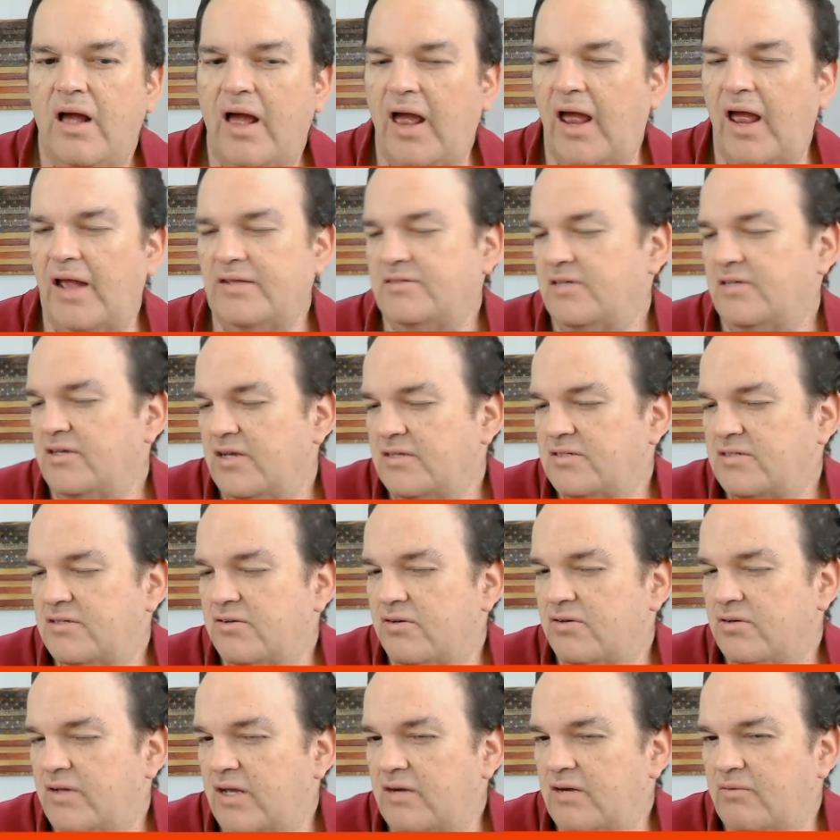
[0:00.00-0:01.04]
And so you can
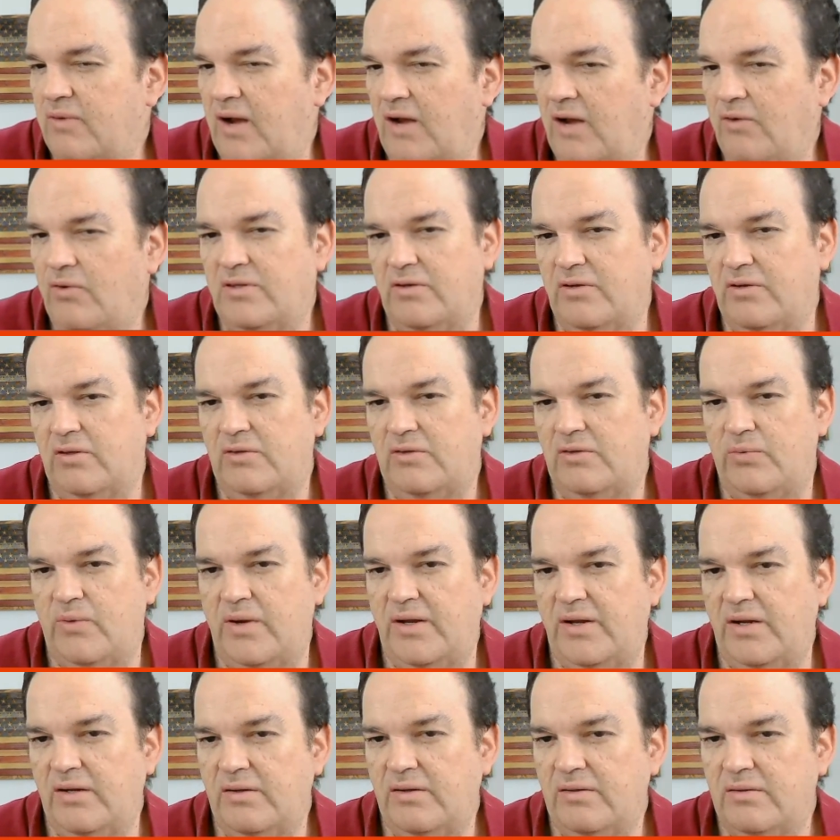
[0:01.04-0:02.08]
still get away with doing
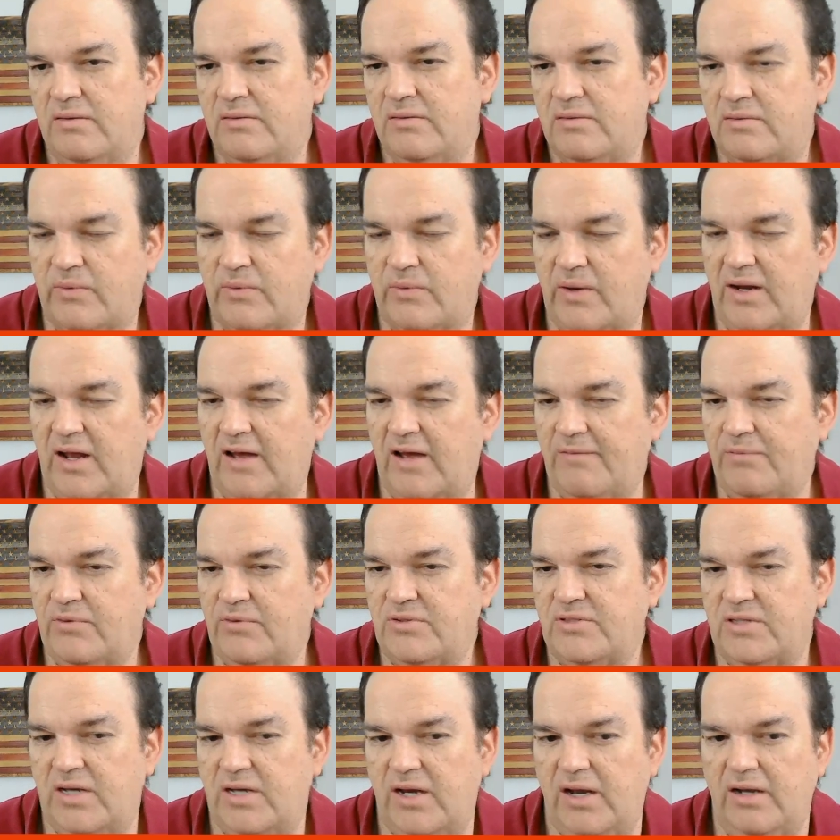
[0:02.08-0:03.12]

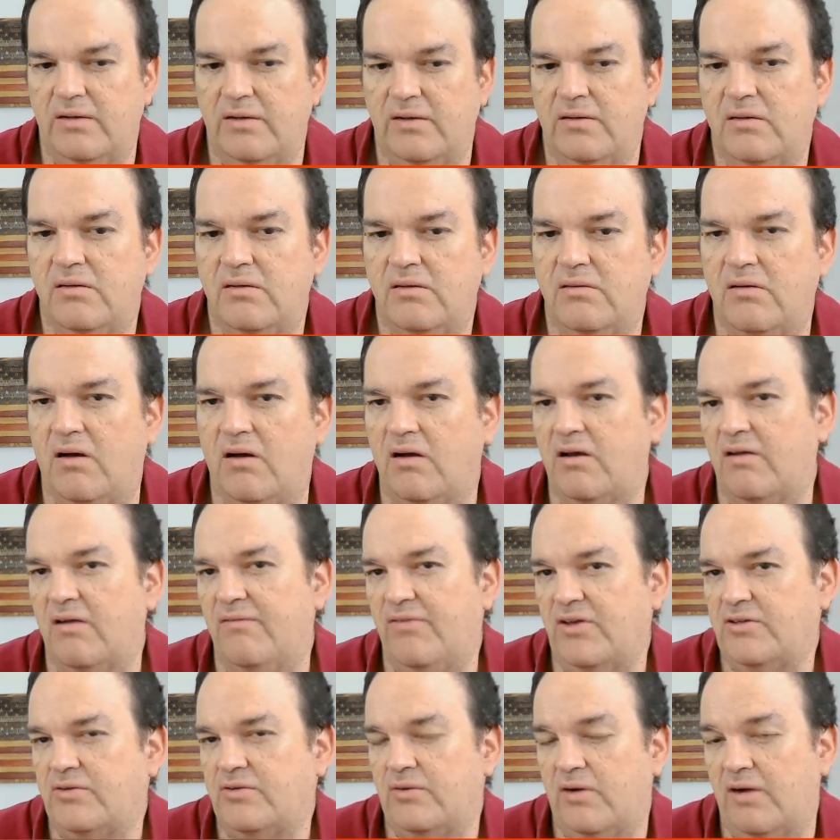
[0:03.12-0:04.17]
3.5% on
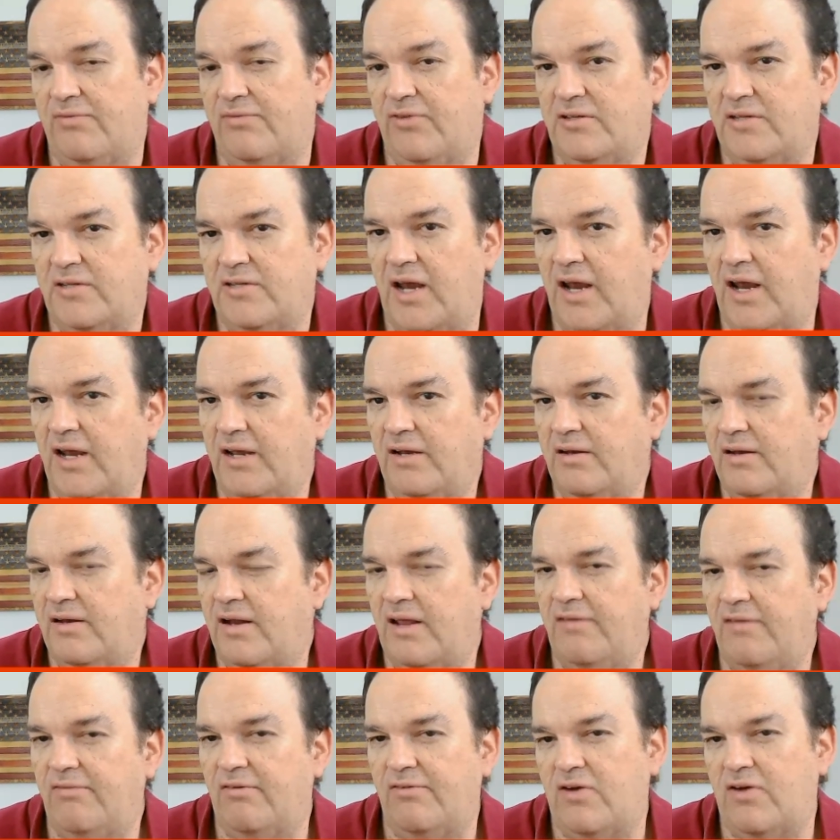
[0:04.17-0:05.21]
conventional or FHA,
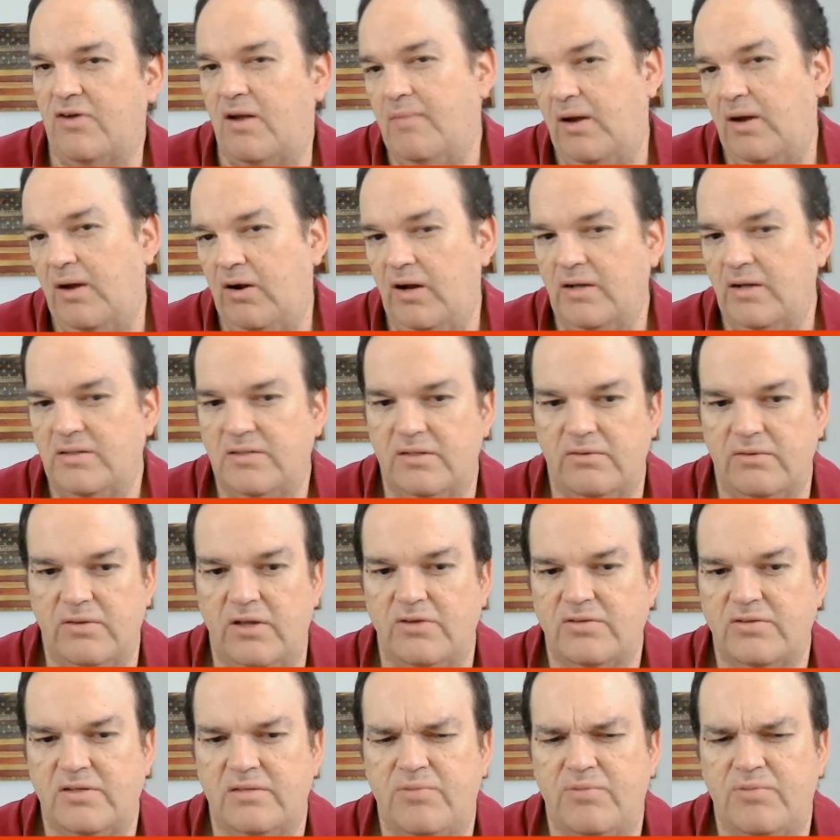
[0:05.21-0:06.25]
even if you're not married. So in
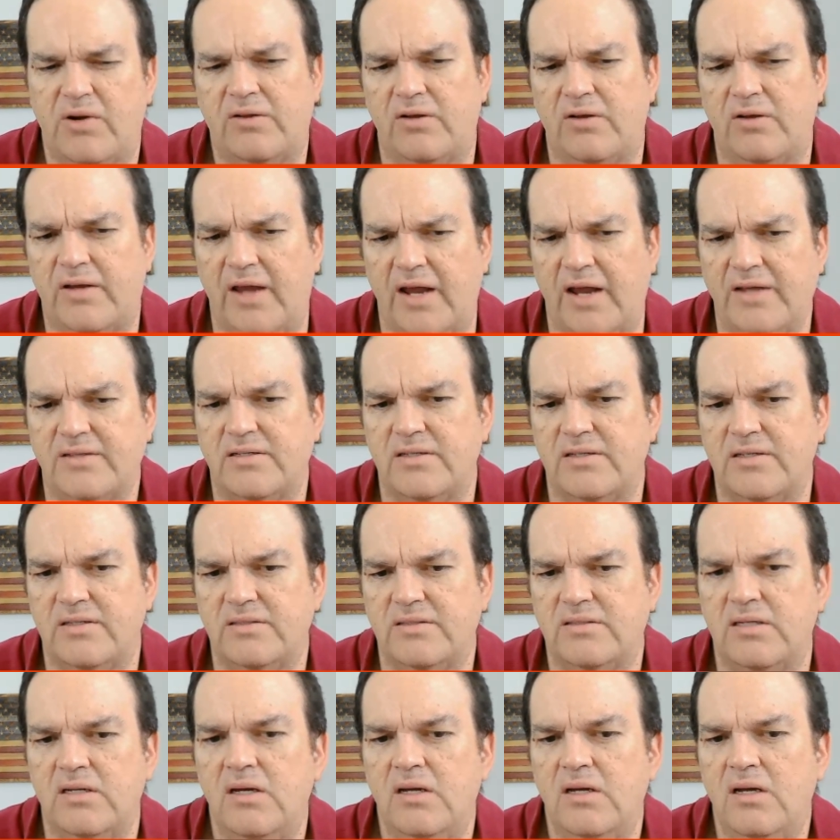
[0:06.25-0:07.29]
those particular
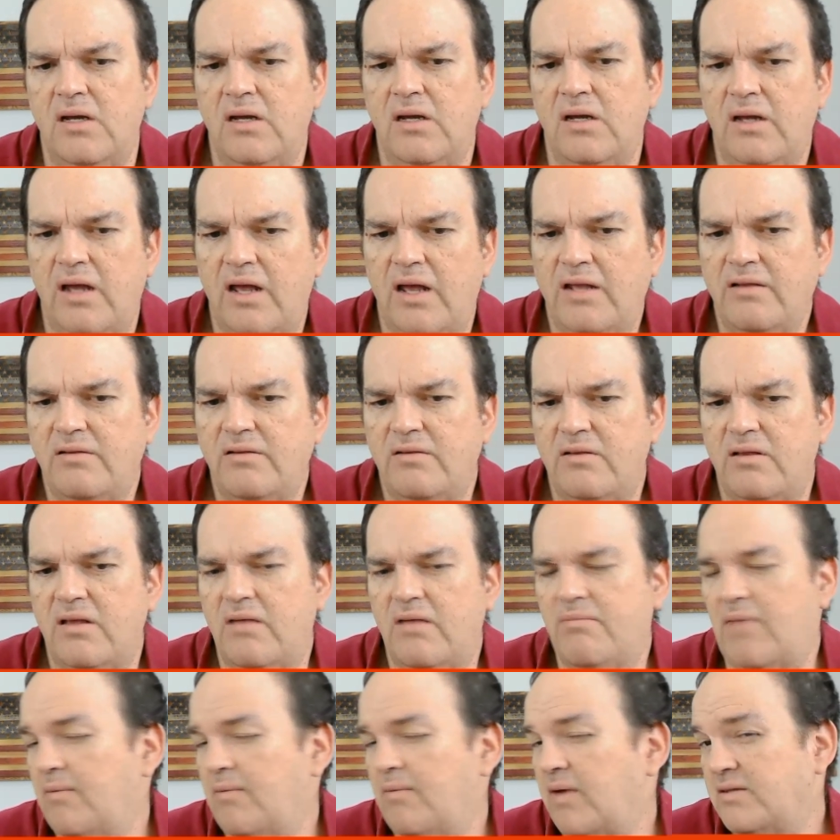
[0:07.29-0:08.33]
cases,
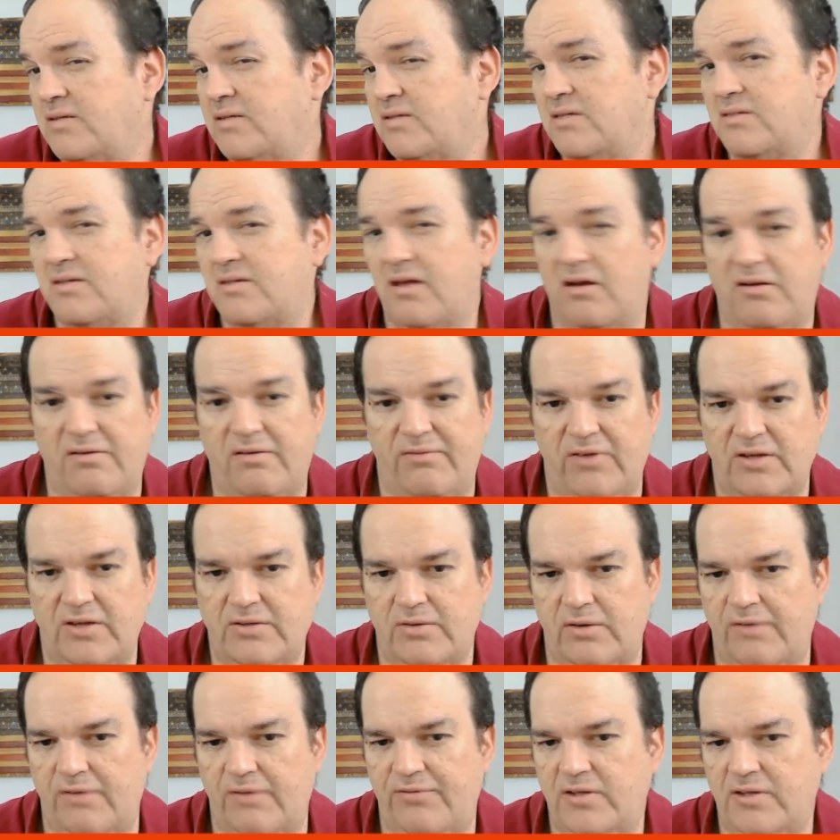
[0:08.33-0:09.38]
it might make sense to go
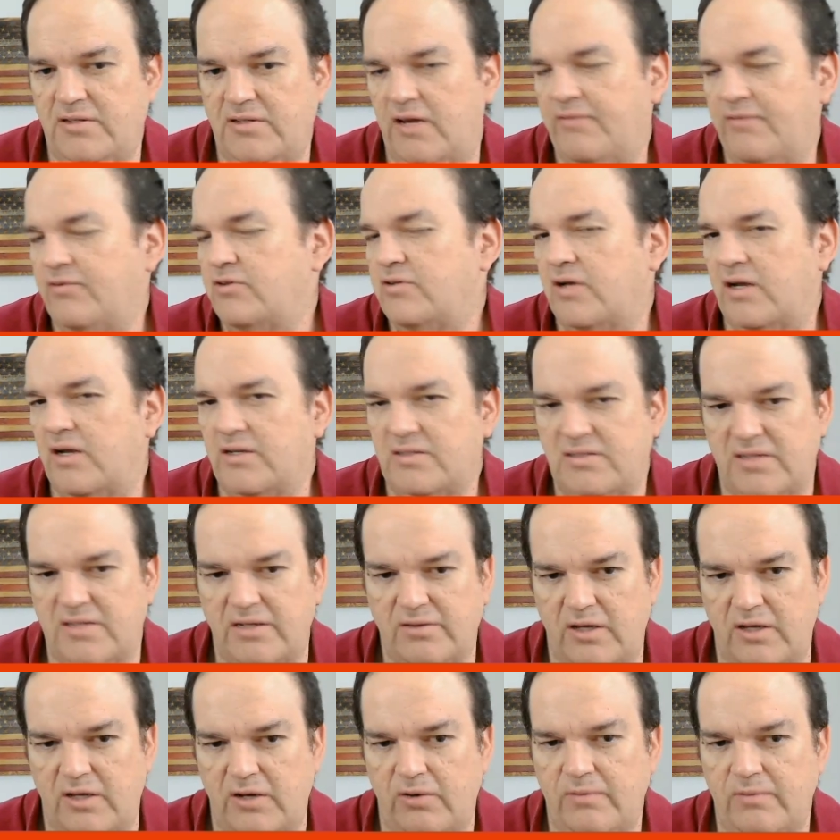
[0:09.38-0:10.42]
conventional or FHA. We're trying to stay
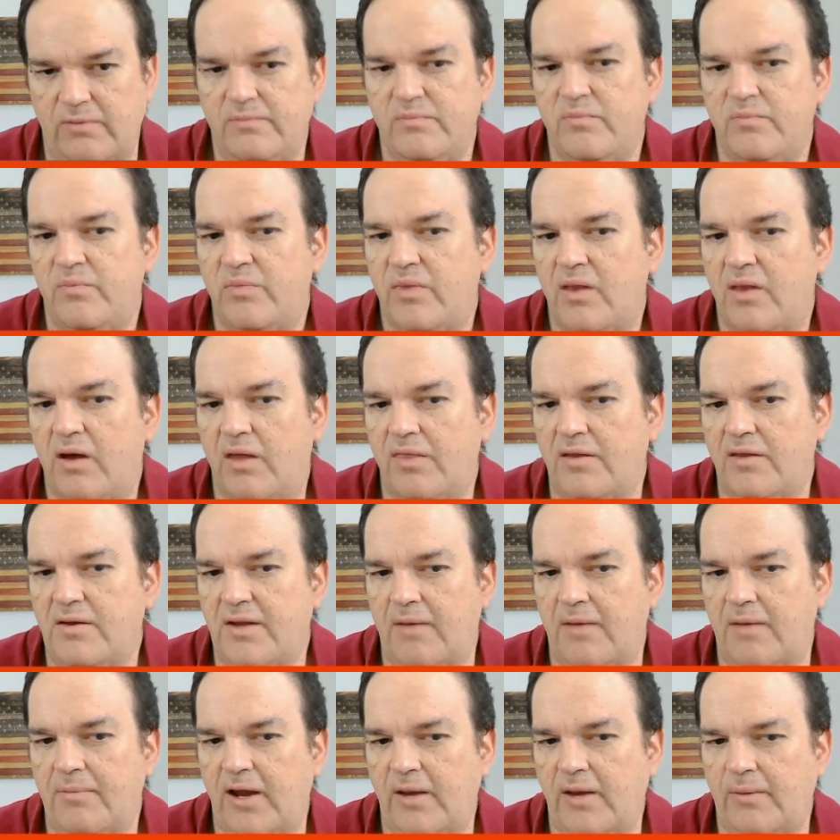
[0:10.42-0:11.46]
low on the
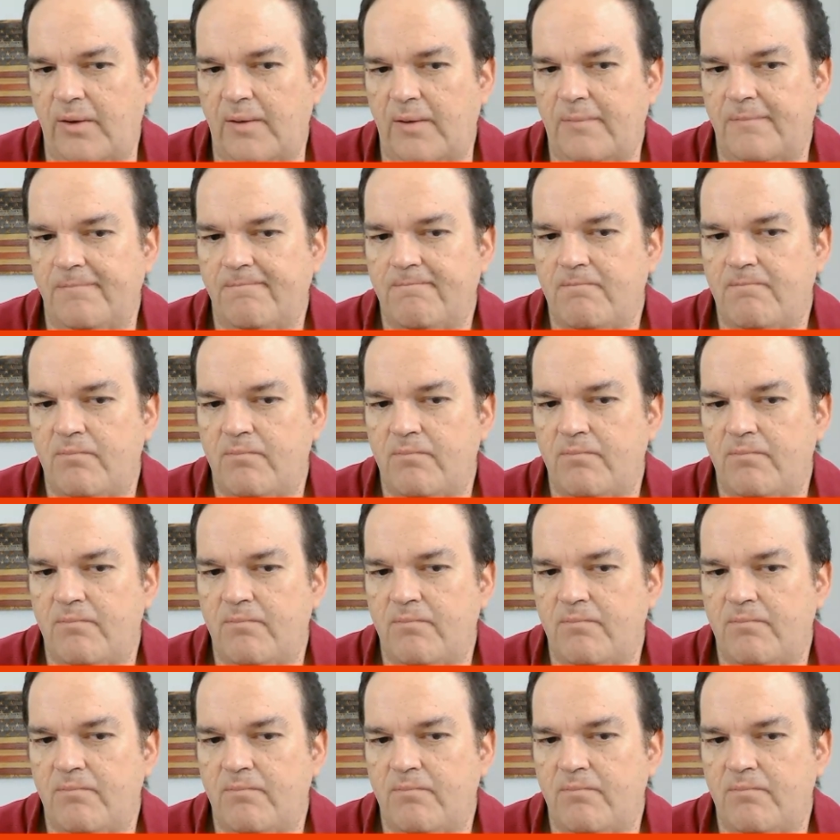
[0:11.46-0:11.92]
down payment.